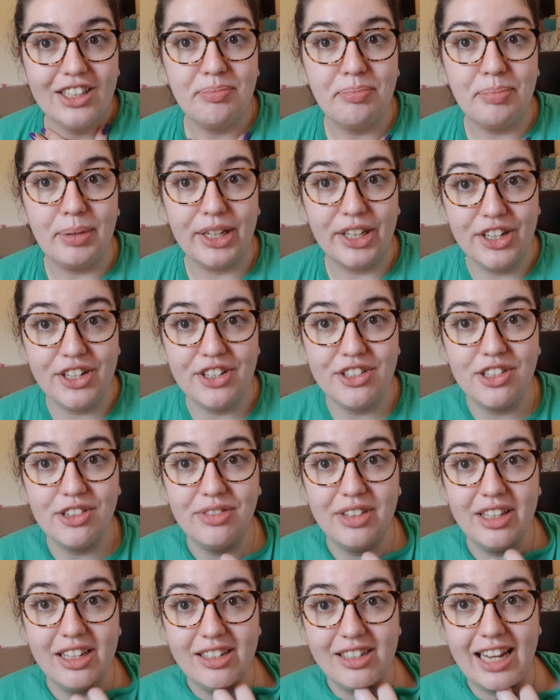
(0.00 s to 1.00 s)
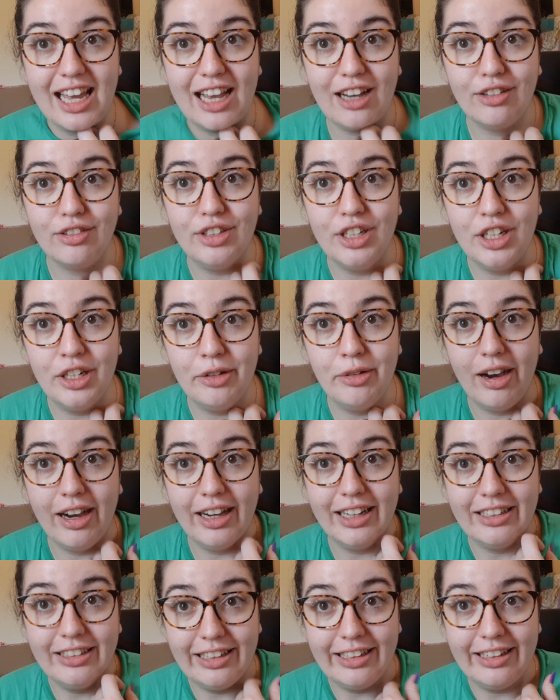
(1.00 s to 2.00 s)
because of this now new
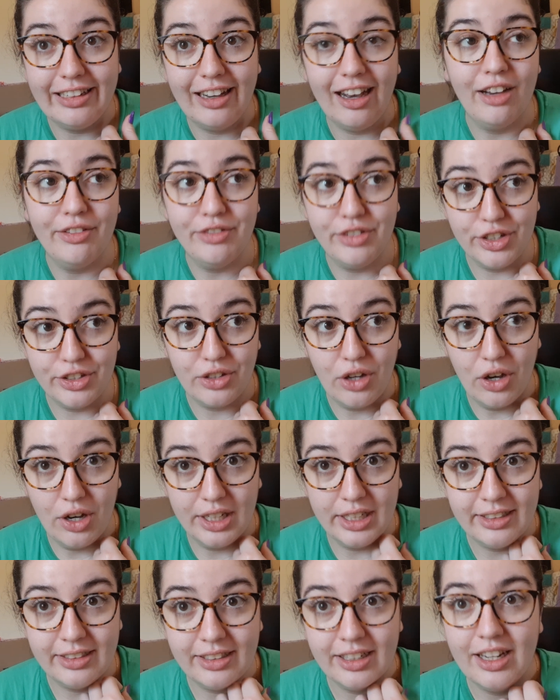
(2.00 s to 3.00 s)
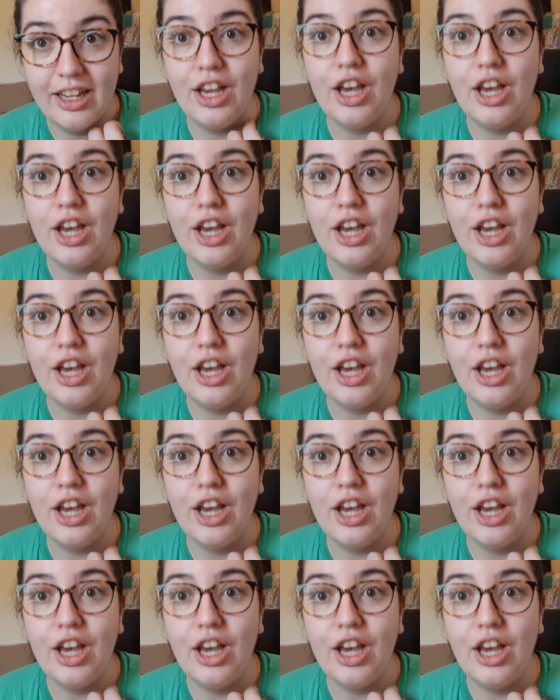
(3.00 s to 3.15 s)
idea I've just gotten.